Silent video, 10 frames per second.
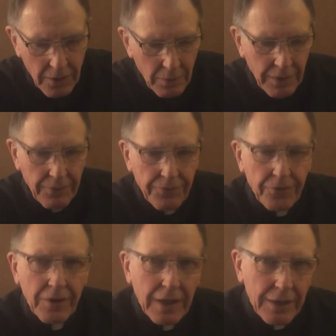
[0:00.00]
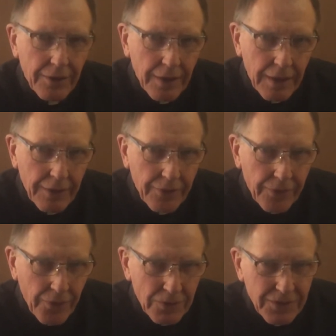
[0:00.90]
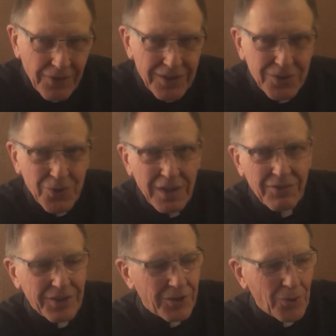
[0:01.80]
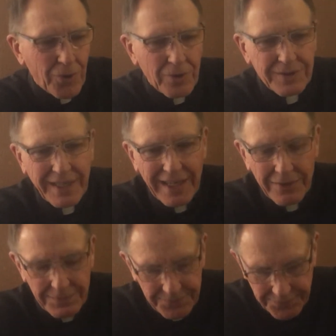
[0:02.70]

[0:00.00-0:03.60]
Well, for those of us who live in an oil town,